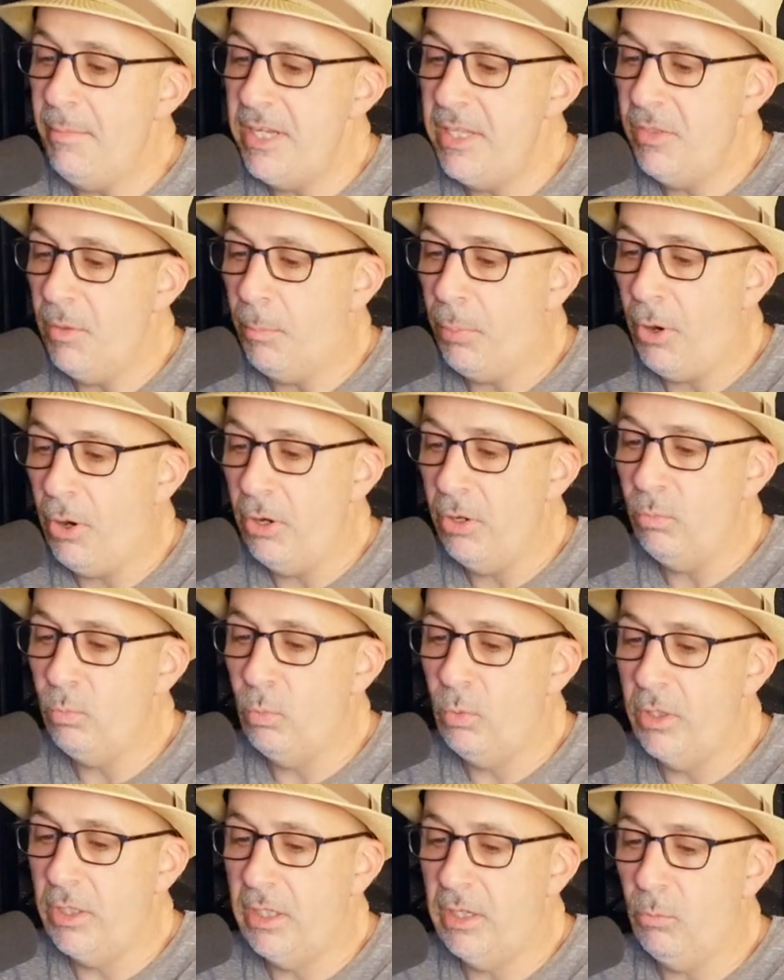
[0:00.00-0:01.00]
mean, the part
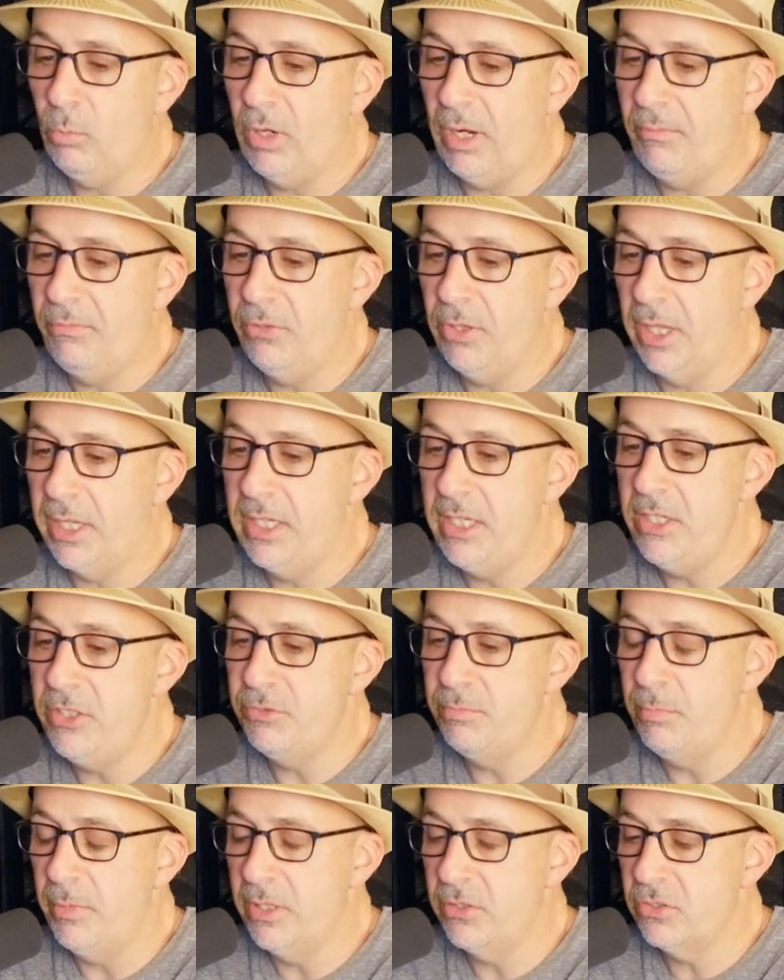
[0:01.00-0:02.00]
what I feel like
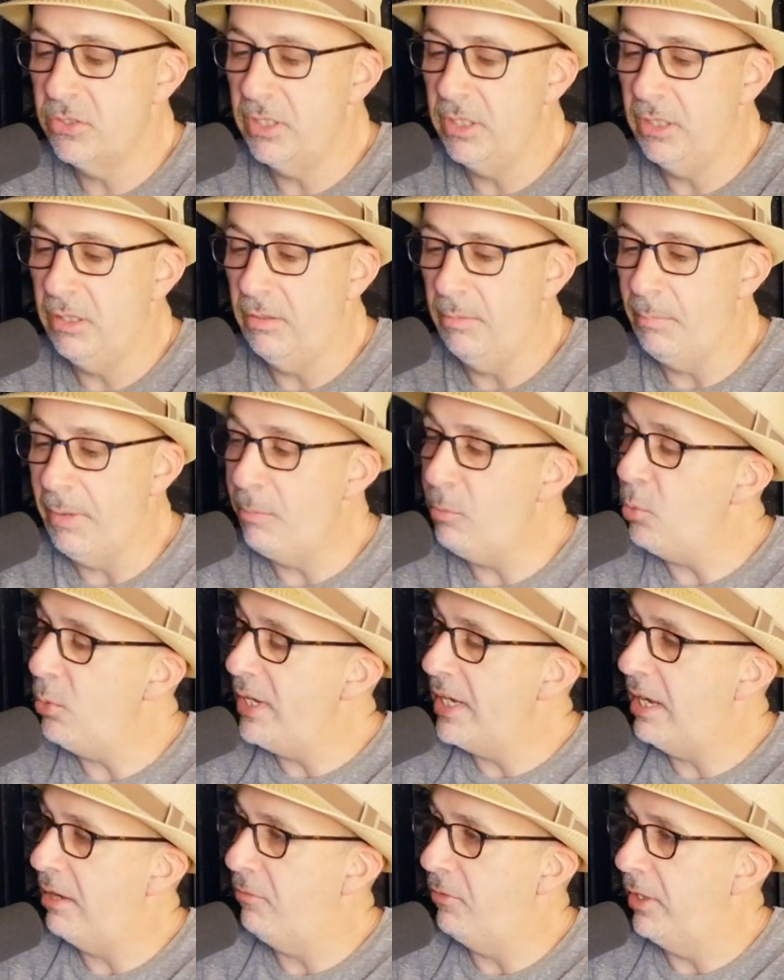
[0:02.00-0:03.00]
he's missing, and maybe
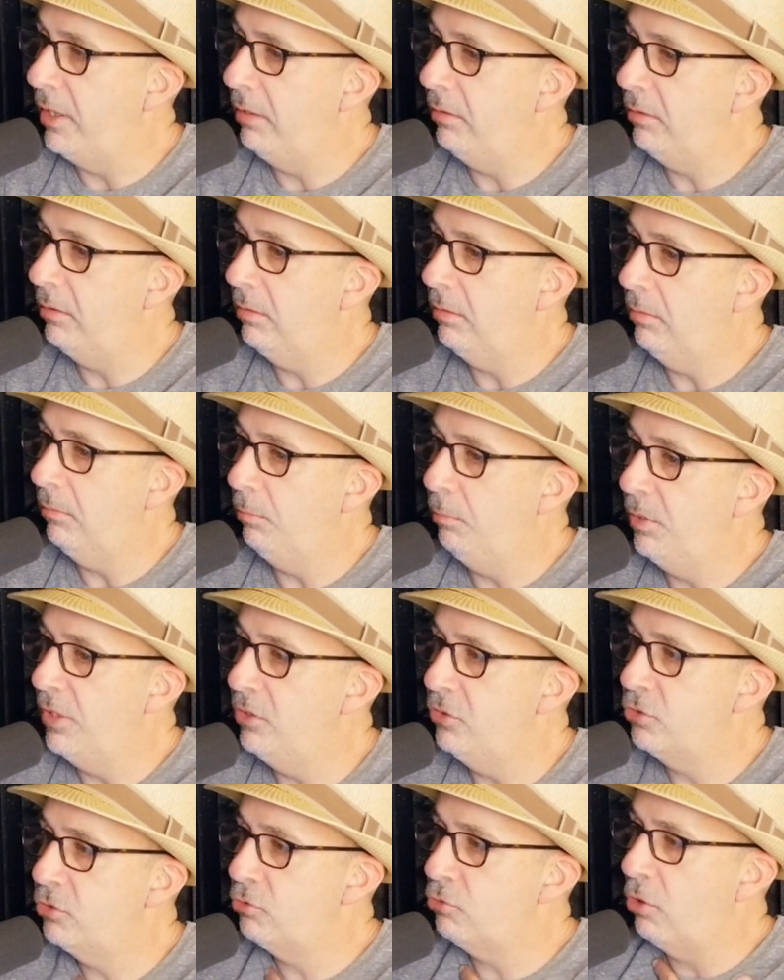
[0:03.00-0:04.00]
we haven't
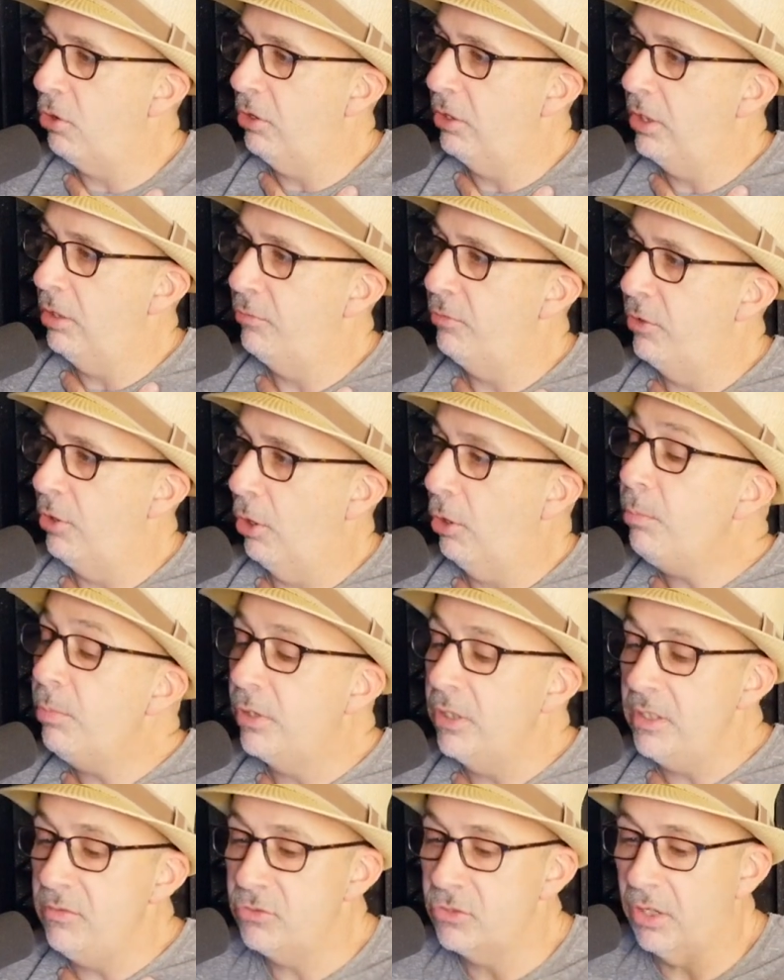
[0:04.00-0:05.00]
been strong enough in our
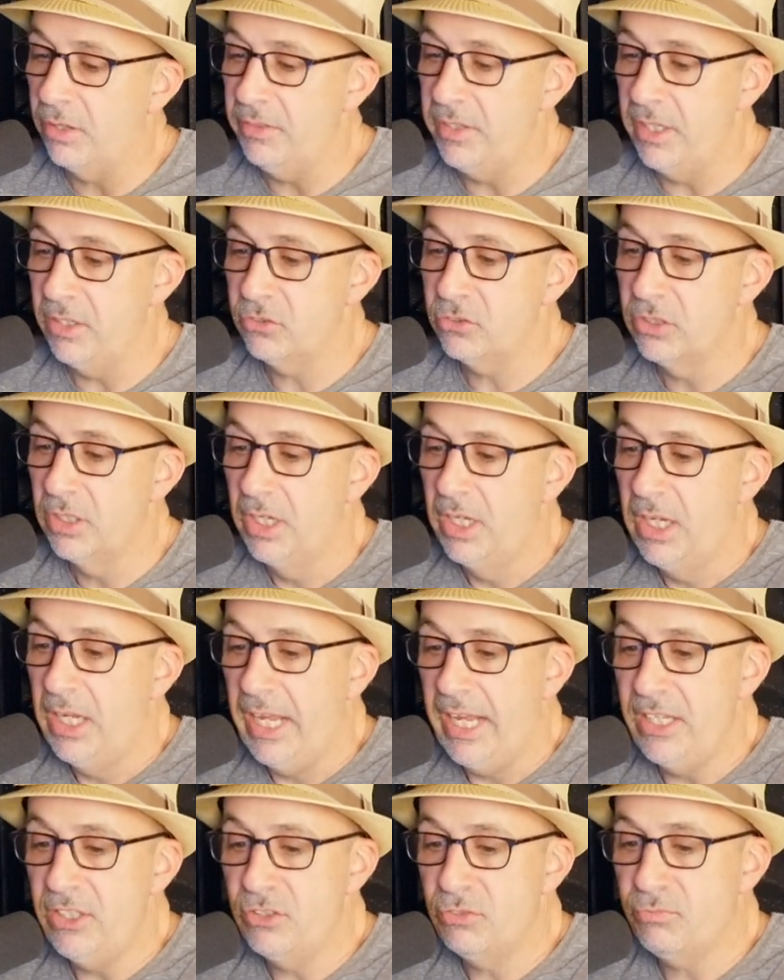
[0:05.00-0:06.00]
beliefs on this,
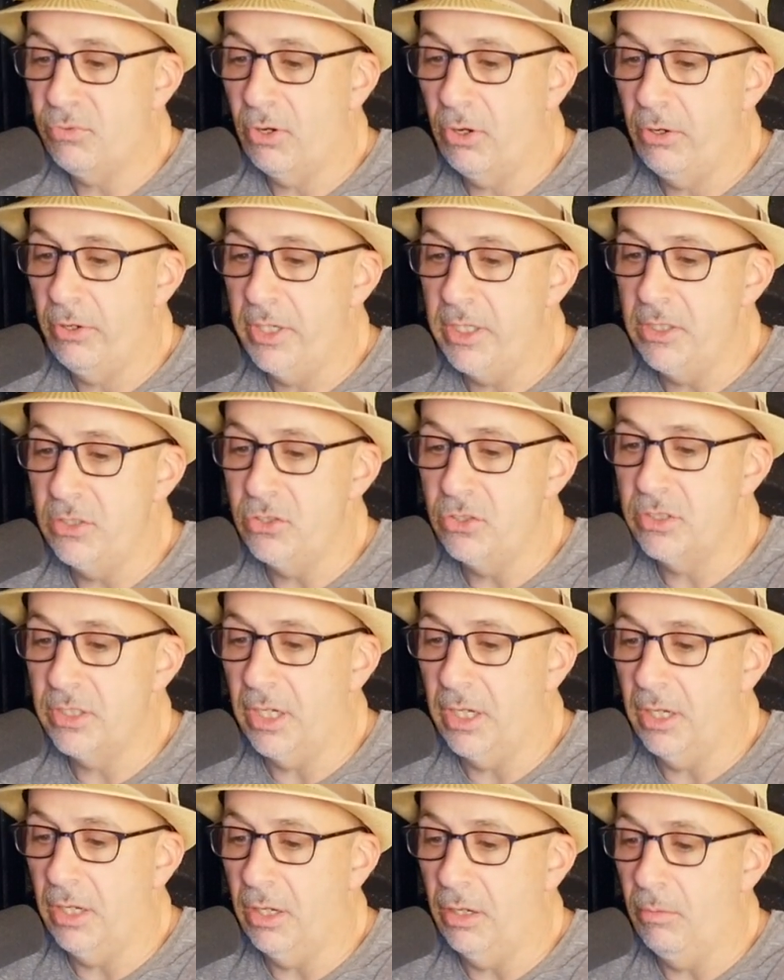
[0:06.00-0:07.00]
as far as
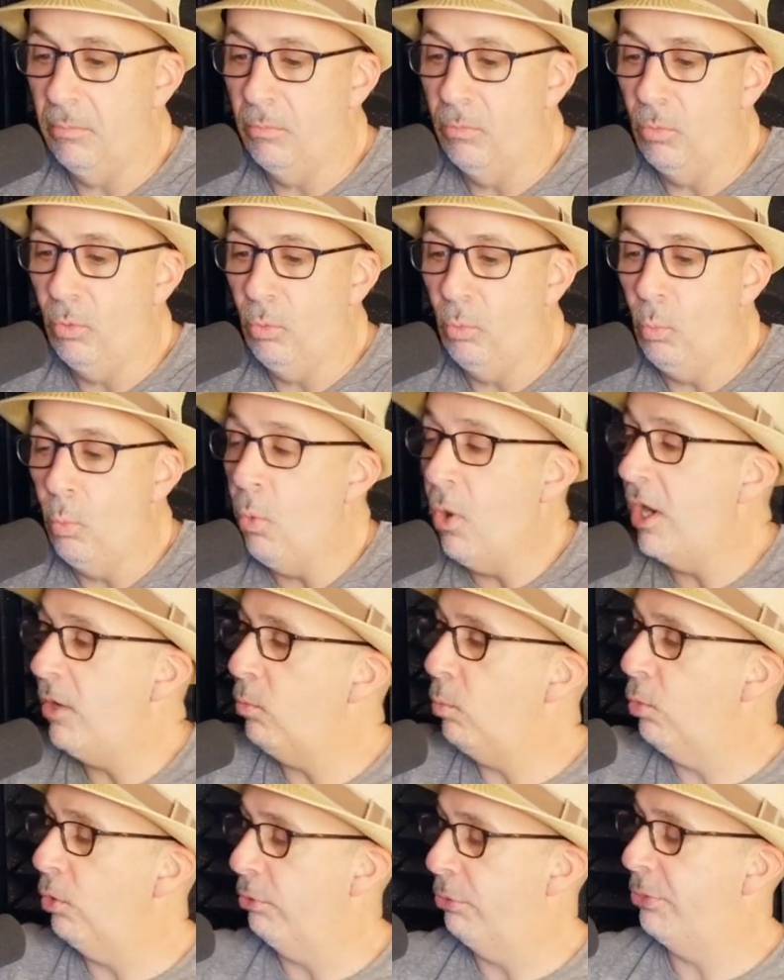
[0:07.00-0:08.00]
what we're